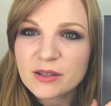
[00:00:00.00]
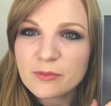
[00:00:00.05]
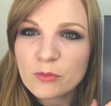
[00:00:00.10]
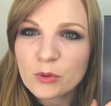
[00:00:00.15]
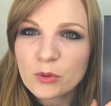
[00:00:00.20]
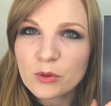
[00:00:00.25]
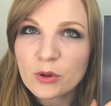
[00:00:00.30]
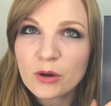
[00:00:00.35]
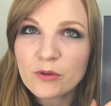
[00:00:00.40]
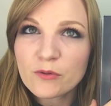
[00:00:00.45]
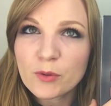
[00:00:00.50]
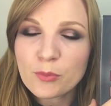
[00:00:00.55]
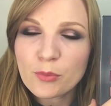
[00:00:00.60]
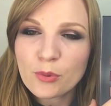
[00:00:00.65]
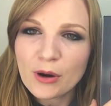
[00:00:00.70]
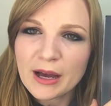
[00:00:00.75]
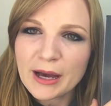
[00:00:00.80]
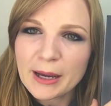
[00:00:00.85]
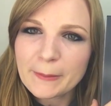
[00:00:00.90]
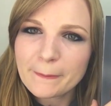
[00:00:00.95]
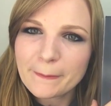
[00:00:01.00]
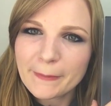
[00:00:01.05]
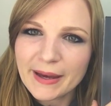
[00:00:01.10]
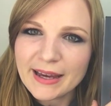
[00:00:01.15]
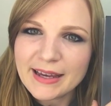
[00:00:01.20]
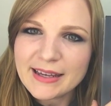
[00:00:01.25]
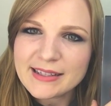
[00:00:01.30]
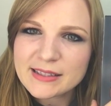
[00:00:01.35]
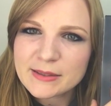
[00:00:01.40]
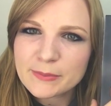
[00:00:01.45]
more of a brown
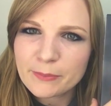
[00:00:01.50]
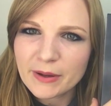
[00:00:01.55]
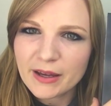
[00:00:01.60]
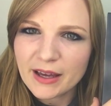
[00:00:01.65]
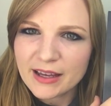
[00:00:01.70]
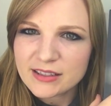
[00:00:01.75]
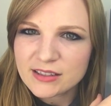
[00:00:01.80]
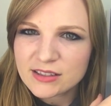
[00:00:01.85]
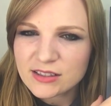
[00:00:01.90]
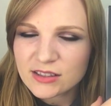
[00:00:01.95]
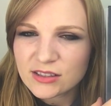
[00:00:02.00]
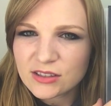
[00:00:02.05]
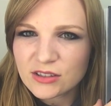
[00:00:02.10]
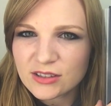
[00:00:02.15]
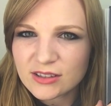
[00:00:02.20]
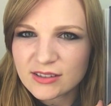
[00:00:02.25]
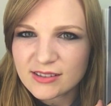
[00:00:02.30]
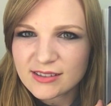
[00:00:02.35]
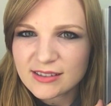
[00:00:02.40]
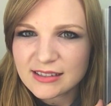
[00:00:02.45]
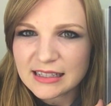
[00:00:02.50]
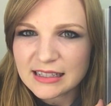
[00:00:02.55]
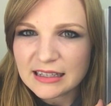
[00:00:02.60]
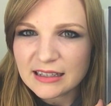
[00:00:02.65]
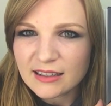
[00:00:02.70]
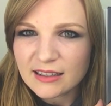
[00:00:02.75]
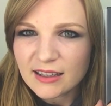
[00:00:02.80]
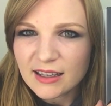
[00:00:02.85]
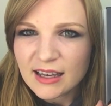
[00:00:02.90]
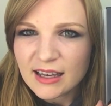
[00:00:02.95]
base, but as you can
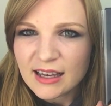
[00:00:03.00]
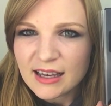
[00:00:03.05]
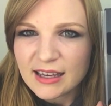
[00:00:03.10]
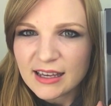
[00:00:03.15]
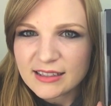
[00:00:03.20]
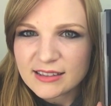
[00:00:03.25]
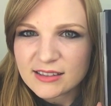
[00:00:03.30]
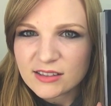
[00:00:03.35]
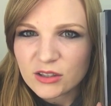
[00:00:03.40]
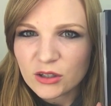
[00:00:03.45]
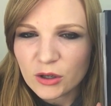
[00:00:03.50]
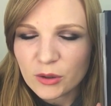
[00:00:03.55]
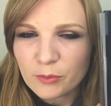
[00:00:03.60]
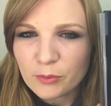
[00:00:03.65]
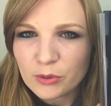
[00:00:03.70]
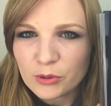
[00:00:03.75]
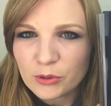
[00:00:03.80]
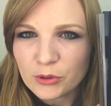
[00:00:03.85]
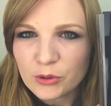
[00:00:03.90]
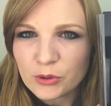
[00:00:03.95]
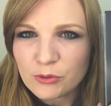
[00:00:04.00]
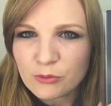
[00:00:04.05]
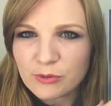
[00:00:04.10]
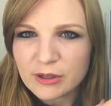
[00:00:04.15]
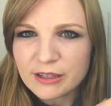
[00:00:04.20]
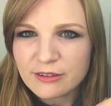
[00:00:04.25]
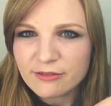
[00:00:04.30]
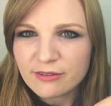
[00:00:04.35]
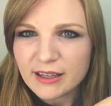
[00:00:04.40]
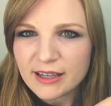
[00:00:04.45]
see, it's got blue
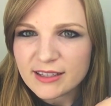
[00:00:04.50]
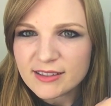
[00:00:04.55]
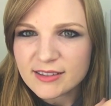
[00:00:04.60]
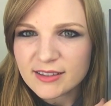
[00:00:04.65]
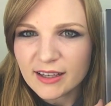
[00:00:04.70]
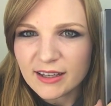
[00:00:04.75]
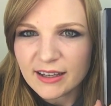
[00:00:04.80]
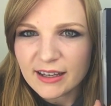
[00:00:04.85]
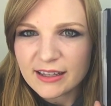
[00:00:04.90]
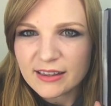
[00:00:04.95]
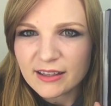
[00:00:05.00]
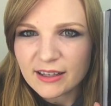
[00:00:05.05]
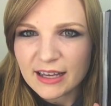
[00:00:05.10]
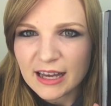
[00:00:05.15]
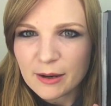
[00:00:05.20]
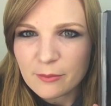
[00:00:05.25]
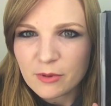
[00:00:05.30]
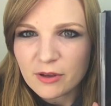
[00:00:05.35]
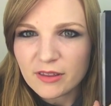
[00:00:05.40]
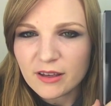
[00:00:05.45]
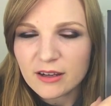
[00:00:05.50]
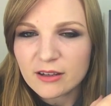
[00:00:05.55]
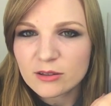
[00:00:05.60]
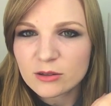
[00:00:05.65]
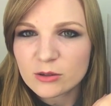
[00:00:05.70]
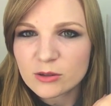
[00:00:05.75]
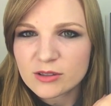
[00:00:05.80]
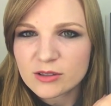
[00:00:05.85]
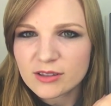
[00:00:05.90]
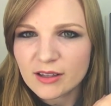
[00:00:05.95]
reflex. Like in the camera there, it
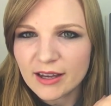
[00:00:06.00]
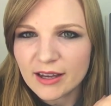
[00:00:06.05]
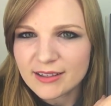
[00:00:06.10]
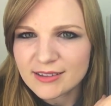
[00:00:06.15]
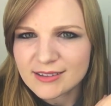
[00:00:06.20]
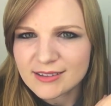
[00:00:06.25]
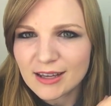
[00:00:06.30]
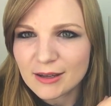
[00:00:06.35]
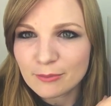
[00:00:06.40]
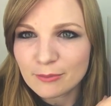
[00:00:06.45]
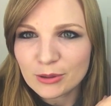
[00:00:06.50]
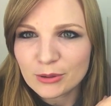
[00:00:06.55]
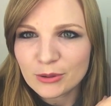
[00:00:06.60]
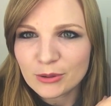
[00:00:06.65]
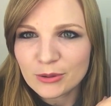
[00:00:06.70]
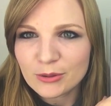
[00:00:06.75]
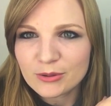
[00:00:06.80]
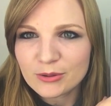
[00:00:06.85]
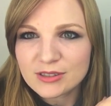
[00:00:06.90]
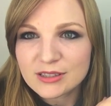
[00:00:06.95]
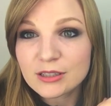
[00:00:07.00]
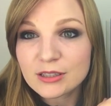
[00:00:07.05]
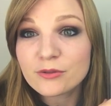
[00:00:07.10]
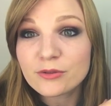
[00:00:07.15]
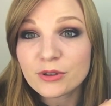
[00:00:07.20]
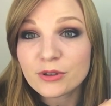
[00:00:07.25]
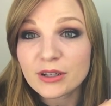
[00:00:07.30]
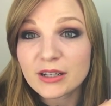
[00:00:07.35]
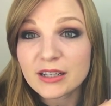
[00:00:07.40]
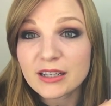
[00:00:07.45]
looks like it's a blue
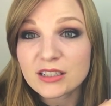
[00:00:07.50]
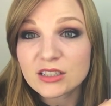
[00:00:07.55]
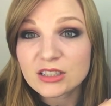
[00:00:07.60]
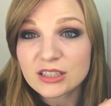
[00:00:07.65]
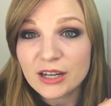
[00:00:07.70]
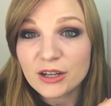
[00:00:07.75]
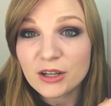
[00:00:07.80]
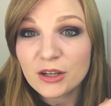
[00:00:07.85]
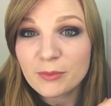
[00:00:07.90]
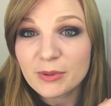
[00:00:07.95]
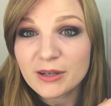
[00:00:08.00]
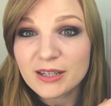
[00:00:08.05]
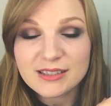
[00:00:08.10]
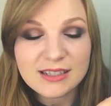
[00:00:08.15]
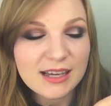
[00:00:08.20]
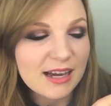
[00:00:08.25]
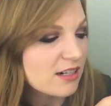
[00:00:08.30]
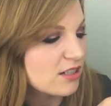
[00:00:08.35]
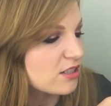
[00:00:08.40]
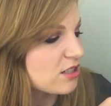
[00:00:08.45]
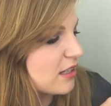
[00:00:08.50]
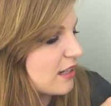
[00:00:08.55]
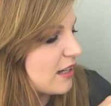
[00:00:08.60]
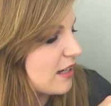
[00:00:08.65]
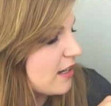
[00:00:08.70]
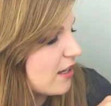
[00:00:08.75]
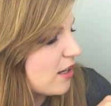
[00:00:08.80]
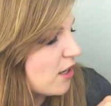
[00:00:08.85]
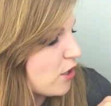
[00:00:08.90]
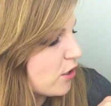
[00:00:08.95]
silvery shadow, but it's
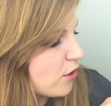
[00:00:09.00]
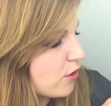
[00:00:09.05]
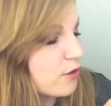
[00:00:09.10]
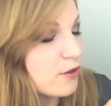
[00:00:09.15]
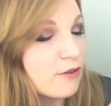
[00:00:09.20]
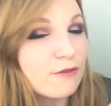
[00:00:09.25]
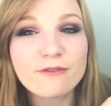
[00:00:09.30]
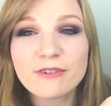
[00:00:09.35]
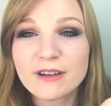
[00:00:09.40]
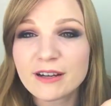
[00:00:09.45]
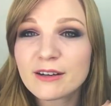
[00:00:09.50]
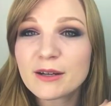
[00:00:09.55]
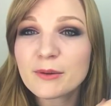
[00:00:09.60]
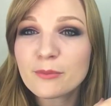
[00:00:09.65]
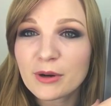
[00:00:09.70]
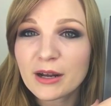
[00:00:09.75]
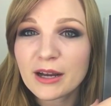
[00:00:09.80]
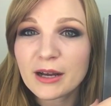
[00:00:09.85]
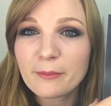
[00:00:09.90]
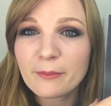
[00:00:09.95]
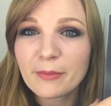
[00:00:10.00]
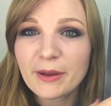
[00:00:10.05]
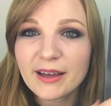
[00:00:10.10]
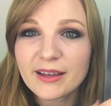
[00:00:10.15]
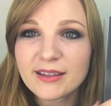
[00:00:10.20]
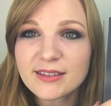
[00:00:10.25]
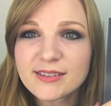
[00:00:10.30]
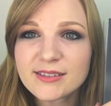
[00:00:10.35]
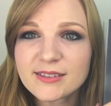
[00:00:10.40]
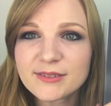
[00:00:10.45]
actually got a very brown
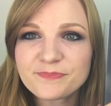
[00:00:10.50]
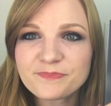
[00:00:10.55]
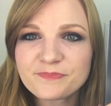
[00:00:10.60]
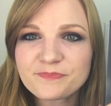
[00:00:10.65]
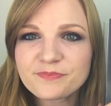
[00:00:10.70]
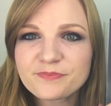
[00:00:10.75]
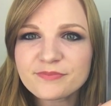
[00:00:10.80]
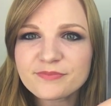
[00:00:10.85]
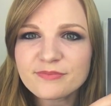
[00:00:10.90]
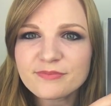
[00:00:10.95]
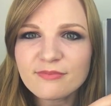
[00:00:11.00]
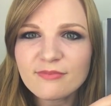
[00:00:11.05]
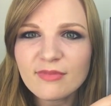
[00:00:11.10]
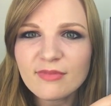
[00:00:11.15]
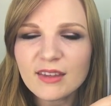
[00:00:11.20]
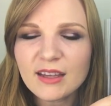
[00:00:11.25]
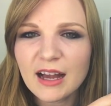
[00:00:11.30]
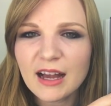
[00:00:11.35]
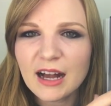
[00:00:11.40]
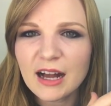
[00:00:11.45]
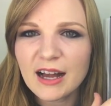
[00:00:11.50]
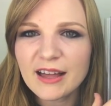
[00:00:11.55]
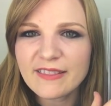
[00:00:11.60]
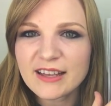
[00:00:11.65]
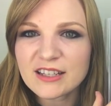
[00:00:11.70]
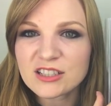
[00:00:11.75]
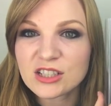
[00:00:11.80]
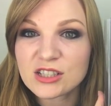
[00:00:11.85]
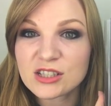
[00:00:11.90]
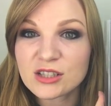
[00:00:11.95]
base. And
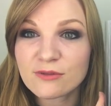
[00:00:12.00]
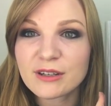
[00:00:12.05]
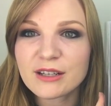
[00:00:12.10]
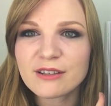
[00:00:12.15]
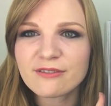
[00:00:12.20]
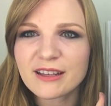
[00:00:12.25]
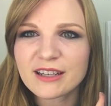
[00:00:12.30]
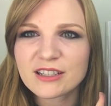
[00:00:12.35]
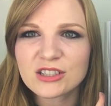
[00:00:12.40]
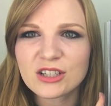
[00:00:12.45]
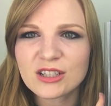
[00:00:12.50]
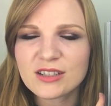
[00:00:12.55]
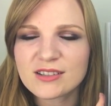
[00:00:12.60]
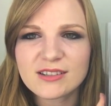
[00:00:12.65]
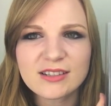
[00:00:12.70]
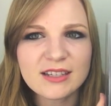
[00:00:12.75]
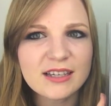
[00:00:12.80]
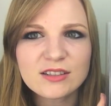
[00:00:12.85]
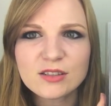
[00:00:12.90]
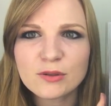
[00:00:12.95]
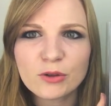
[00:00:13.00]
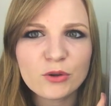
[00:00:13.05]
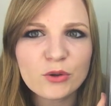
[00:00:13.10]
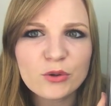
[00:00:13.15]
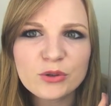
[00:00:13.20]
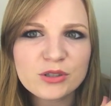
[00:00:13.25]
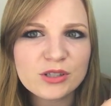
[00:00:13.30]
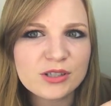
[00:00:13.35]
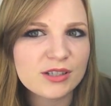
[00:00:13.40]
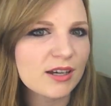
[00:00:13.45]
that's just the reflex you can see. It's a
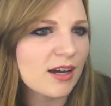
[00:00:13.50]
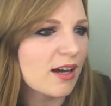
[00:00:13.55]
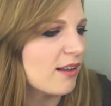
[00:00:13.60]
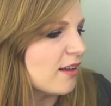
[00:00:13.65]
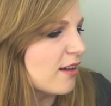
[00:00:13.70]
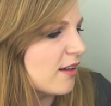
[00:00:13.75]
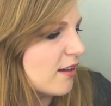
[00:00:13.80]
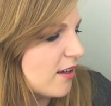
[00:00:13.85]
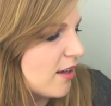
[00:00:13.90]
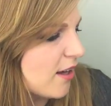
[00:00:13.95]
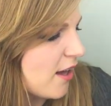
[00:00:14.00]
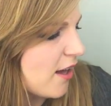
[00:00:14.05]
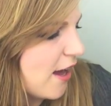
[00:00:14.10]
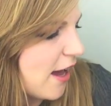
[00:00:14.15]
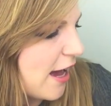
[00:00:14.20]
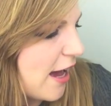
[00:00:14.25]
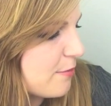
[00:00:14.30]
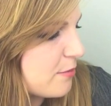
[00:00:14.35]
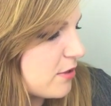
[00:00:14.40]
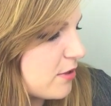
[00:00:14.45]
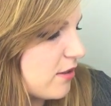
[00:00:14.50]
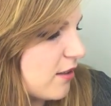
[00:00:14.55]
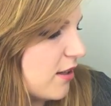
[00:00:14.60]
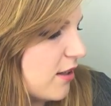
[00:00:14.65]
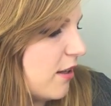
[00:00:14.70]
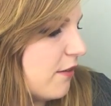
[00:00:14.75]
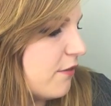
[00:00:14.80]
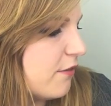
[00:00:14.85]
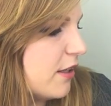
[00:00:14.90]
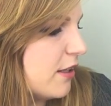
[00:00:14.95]
gorgeous color. Absolutely
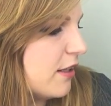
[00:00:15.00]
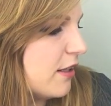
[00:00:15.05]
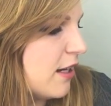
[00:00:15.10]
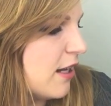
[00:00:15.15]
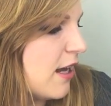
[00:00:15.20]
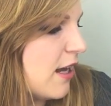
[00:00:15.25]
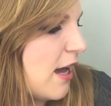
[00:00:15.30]
love it.